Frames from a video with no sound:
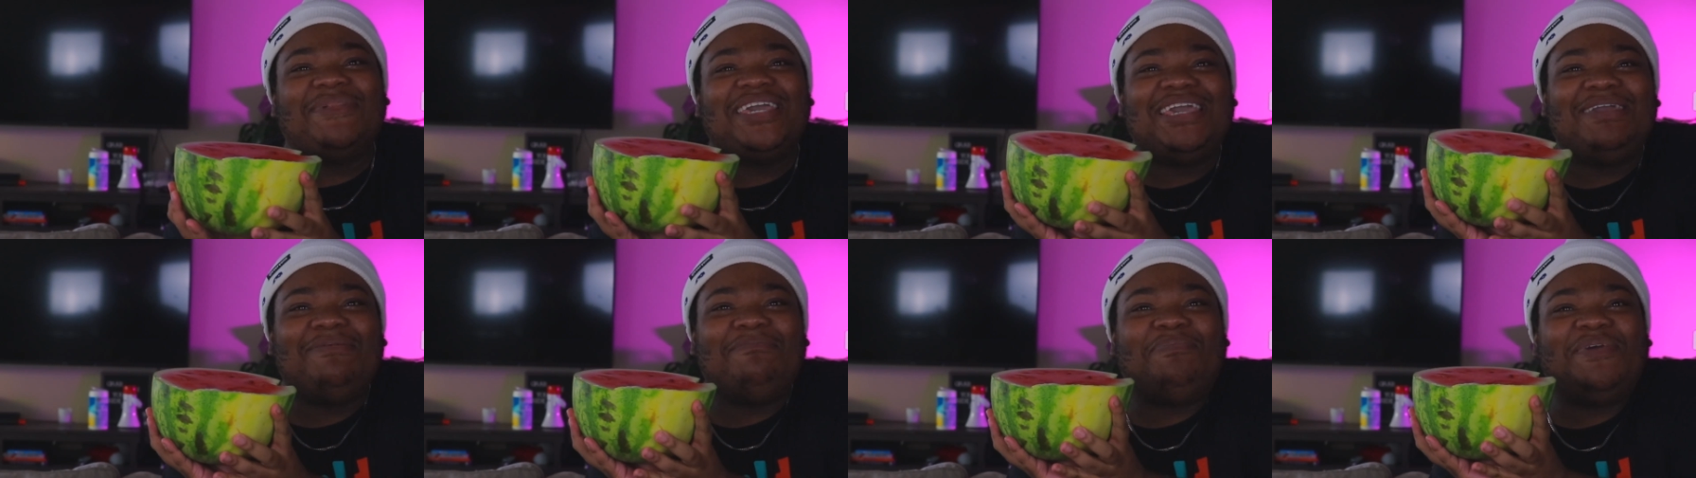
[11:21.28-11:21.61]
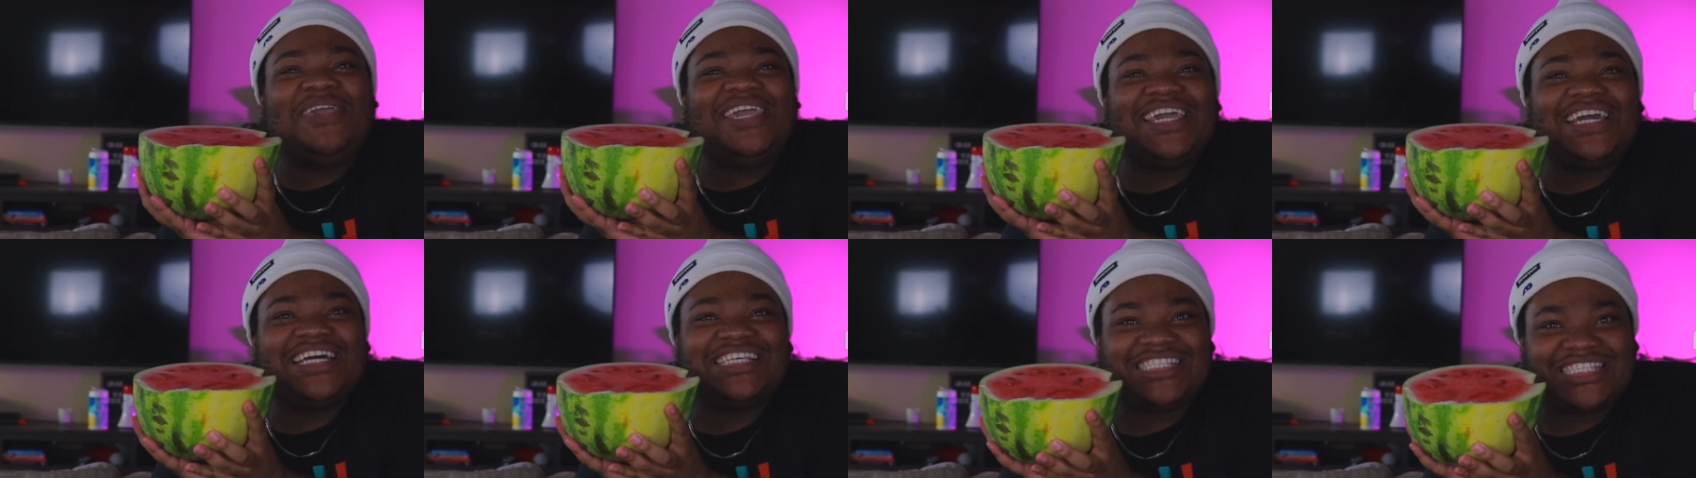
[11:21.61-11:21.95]
me
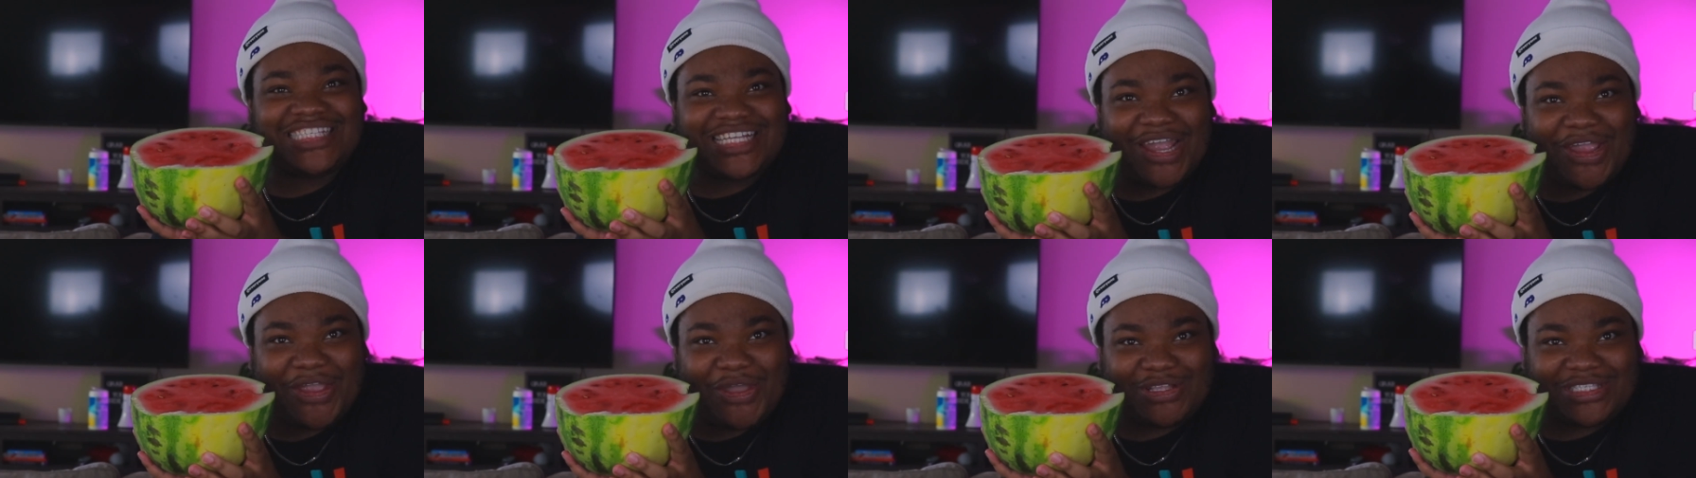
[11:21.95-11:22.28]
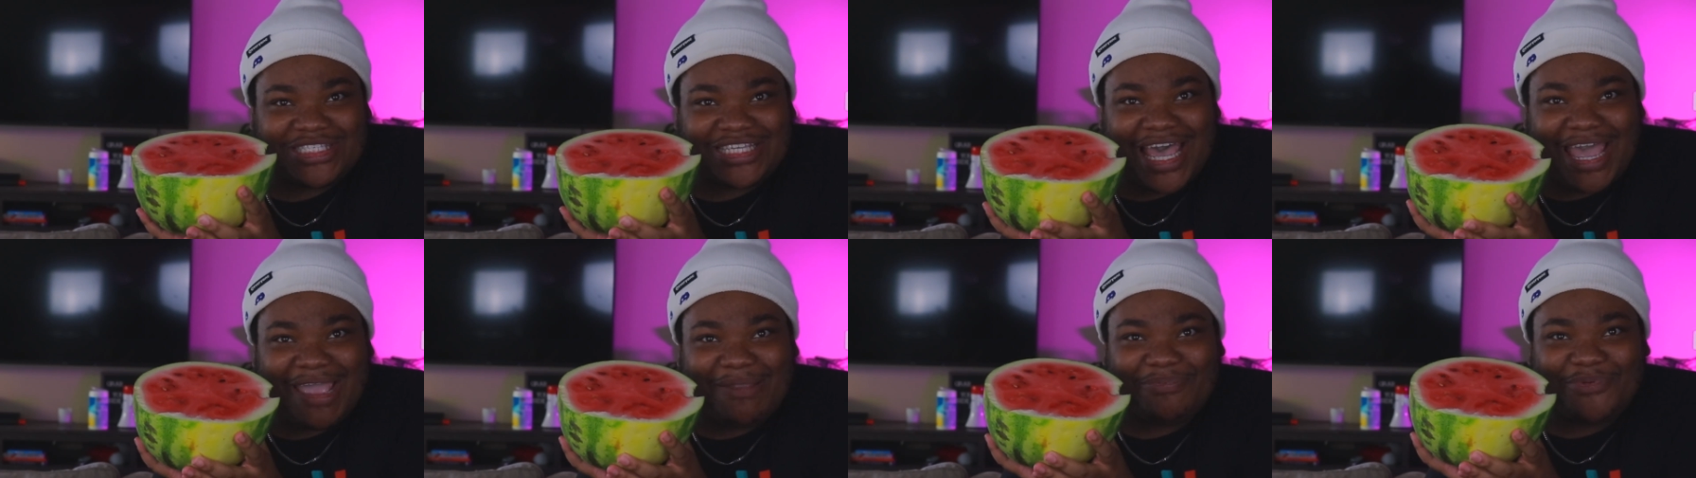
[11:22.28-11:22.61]
being a
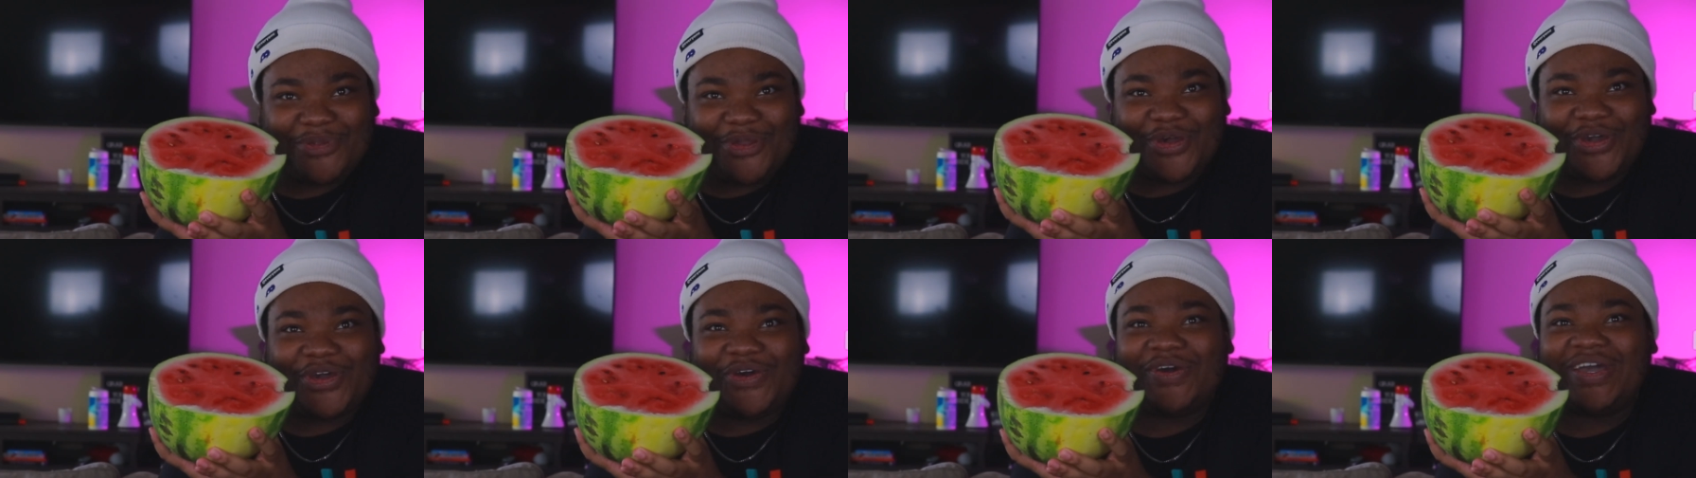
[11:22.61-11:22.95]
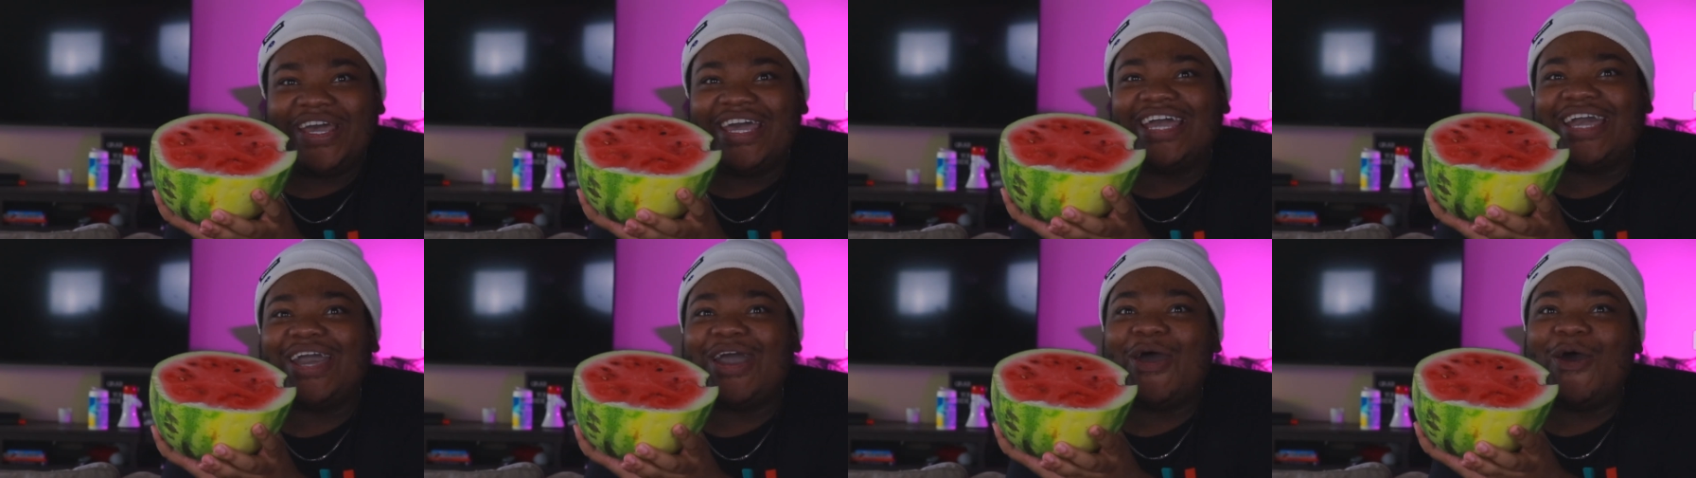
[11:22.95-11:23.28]
stereotype real
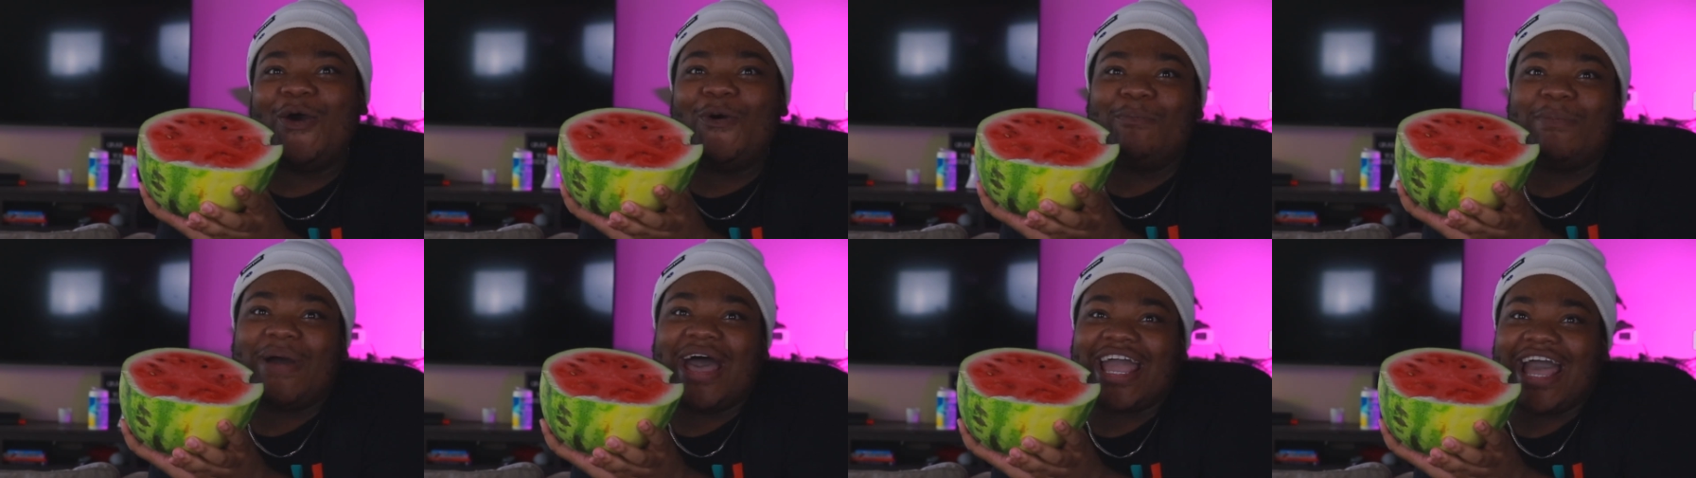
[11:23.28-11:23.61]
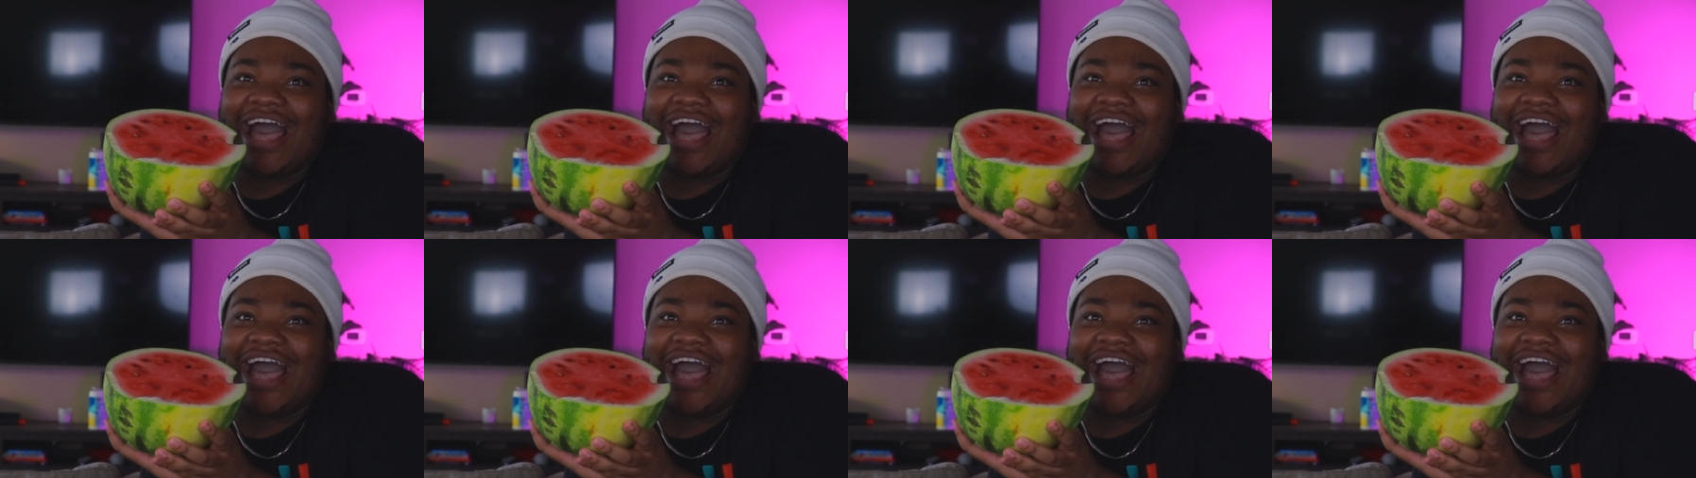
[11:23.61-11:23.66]
quick. Oh my